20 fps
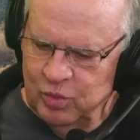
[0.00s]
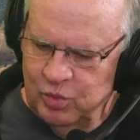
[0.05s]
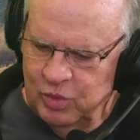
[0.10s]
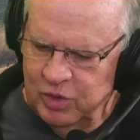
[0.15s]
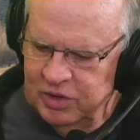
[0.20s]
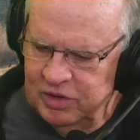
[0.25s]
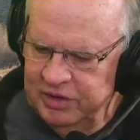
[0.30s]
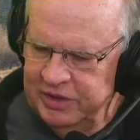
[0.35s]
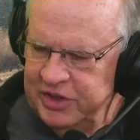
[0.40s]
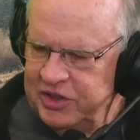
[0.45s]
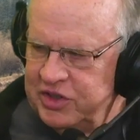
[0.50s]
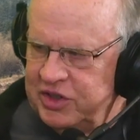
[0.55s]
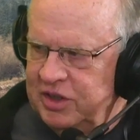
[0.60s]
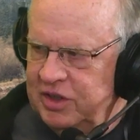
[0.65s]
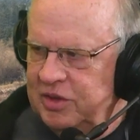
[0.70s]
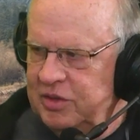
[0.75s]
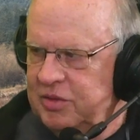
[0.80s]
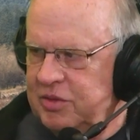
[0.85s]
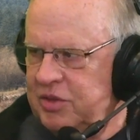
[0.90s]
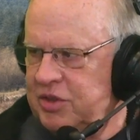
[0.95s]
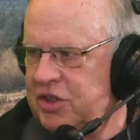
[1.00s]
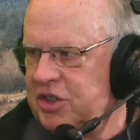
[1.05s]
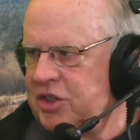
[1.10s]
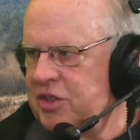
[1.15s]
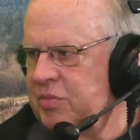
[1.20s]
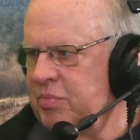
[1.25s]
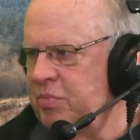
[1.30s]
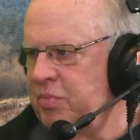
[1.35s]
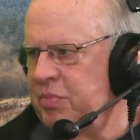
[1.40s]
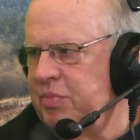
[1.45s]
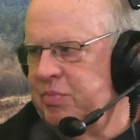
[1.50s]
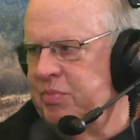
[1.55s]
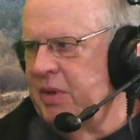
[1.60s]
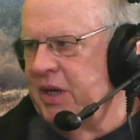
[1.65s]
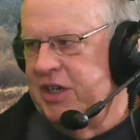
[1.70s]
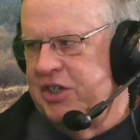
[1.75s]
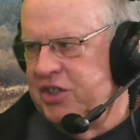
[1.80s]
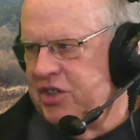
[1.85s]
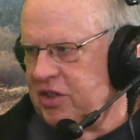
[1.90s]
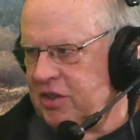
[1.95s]
leasing
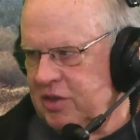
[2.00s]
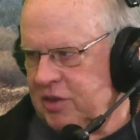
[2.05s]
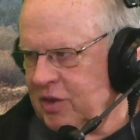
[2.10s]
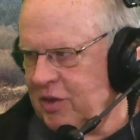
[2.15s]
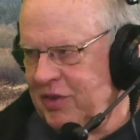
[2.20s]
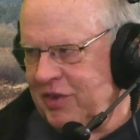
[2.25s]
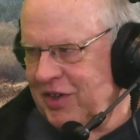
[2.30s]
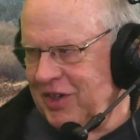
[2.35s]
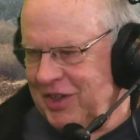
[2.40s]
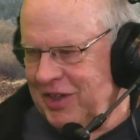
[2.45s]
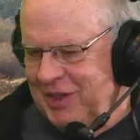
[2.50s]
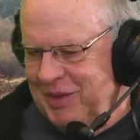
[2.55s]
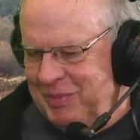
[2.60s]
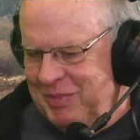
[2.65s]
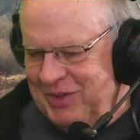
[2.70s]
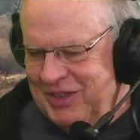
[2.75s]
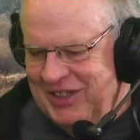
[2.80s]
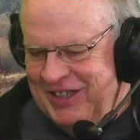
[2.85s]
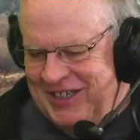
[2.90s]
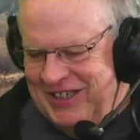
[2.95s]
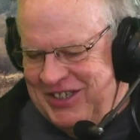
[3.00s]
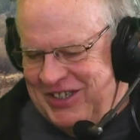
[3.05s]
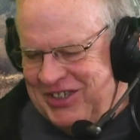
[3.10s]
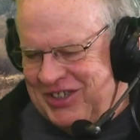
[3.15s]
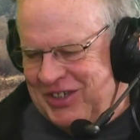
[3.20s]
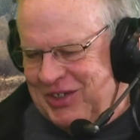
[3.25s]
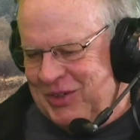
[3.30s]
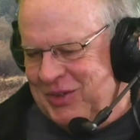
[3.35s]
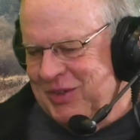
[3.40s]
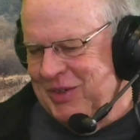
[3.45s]
space all over the place, so